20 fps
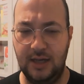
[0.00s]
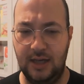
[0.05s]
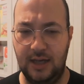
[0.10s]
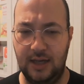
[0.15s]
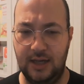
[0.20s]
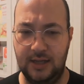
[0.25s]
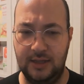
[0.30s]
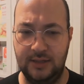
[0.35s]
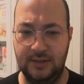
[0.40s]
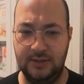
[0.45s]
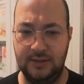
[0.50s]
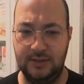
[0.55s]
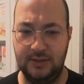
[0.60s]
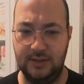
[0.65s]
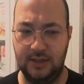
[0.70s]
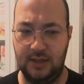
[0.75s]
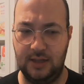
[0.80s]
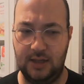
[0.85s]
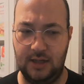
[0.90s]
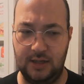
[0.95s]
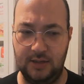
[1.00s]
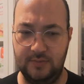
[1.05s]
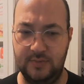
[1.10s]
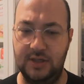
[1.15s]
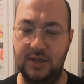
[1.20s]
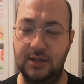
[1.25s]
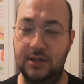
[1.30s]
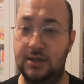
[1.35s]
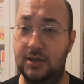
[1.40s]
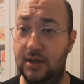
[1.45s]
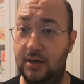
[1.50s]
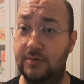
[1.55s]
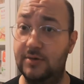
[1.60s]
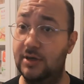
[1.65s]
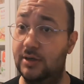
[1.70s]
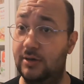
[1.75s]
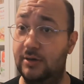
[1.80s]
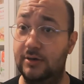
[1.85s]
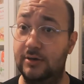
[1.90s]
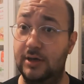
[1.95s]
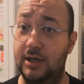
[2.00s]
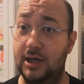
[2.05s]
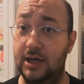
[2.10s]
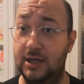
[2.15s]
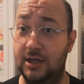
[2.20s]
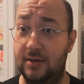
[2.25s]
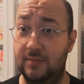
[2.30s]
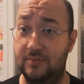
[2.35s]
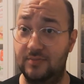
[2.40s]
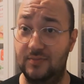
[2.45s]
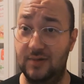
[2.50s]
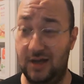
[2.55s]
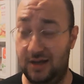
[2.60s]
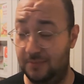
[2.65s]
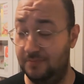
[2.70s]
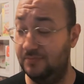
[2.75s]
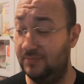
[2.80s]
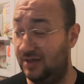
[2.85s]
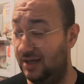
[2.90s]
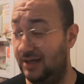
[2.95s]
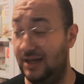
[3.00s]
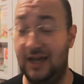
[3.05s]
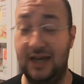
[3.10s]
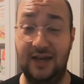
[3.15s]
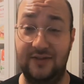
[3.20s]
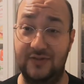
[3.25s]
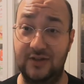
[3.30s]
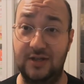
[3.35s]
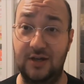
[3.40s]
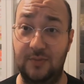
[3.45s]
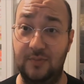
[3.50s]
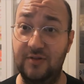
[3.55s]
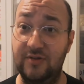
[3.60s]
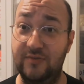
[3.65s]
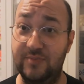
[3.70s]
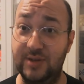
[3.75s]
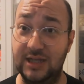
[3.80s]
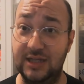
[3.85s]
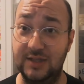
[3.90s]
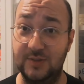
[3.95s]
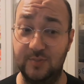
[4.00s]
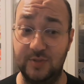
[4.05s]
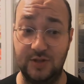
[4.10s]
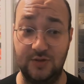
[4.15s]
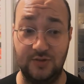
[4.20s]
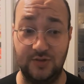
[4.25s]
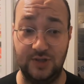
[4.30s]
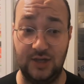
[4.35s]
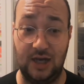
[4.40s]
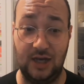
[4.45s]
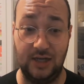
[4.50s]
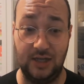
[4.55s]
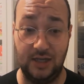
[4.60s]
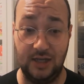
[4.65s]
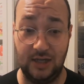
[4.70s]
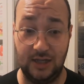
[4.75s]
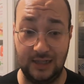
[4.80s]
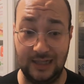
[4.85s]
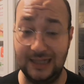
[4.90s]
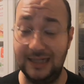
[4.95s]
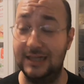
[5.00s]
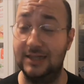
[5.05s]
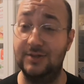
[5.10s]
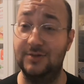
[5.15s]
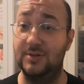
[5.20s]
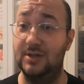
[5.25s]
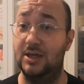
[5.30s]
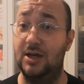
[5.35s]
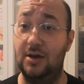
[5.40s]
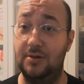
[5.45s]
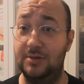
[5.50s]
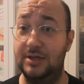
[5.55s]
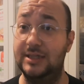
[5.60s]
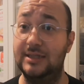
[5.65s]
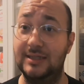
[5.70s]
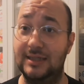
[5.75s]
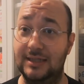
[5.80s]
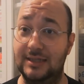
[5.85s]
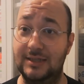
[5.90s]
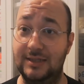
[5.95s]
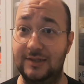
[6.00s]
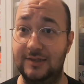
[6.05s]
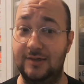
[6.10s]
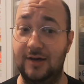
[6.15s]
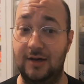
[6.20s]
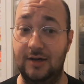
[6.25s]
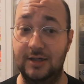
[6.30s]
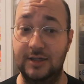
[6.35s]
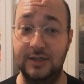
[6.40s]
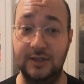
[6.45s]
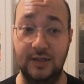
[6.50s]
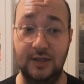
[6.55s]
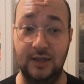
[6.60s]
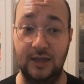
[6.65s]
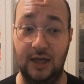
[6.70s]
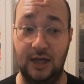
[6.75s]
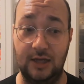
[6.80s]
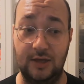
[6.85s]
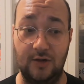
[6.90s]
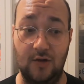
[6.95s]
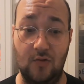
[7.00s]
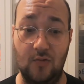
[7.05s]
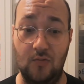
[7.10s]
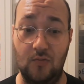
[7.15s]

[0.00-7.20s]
And I'm going to go along and I'm going to have a couple of beers, because I literally only see these guys like